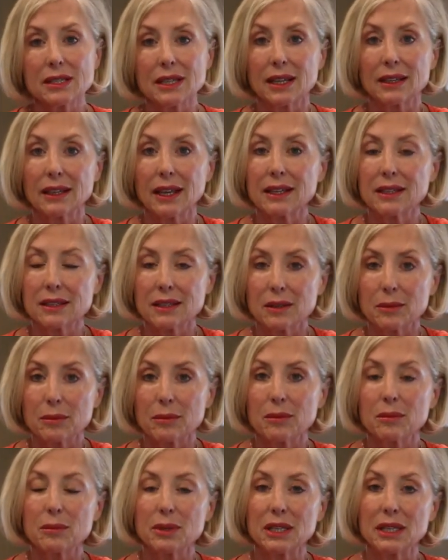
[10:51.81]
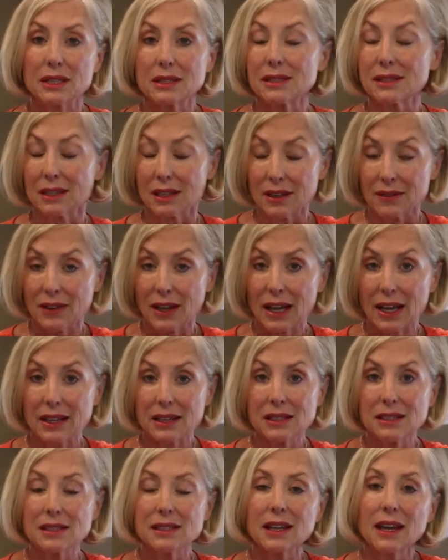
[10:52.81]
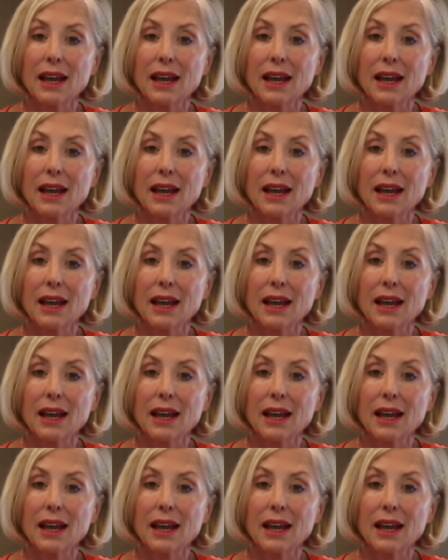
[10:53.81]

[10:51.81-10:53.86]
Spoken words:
I'd like to be incentivized.